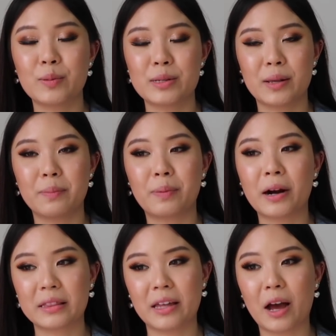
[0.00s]
was a
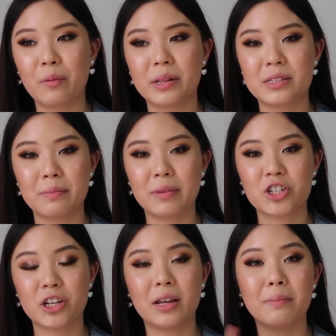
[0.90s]
product that I wanted to
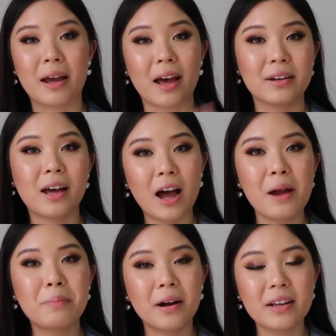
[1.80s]
mention in my
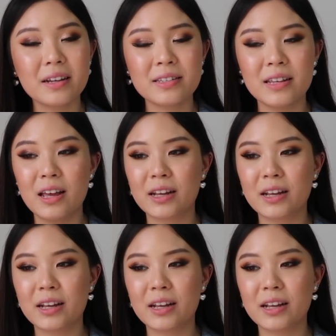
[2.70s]
underhyped products